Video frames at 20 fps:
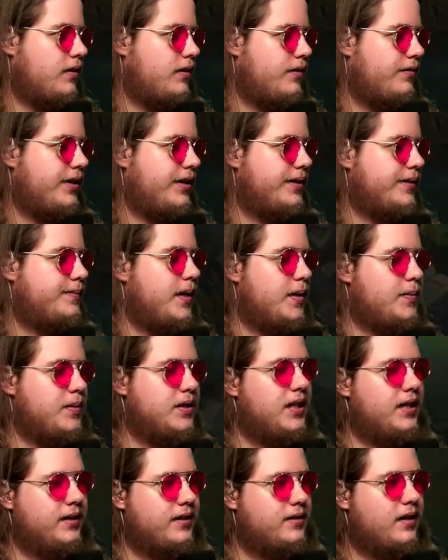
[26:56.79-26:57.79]
right? Maybe
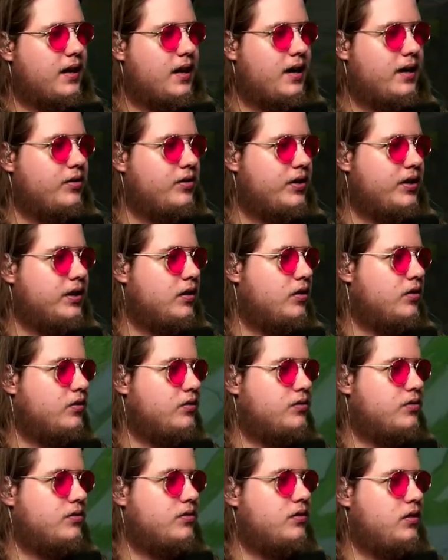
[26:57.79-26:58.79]
like higher
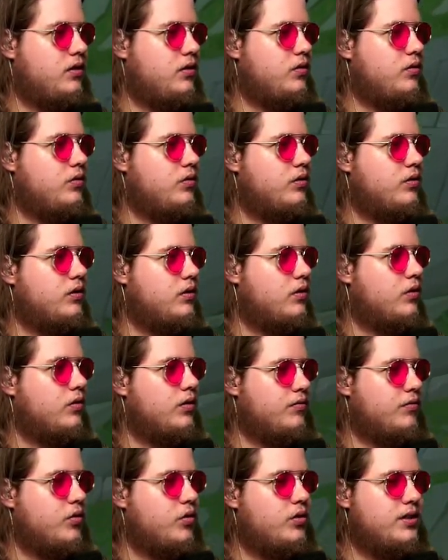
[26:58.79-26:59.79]
elos, you can go
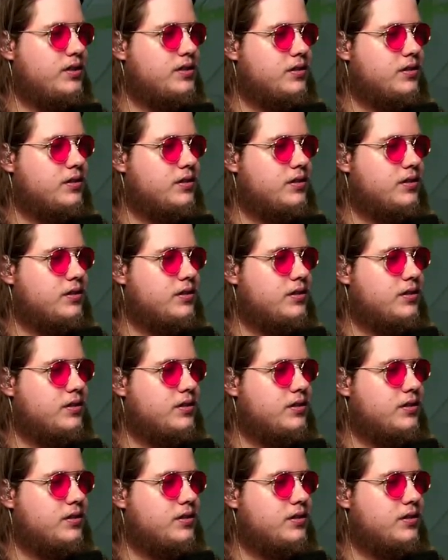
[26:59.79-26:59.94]
Navoris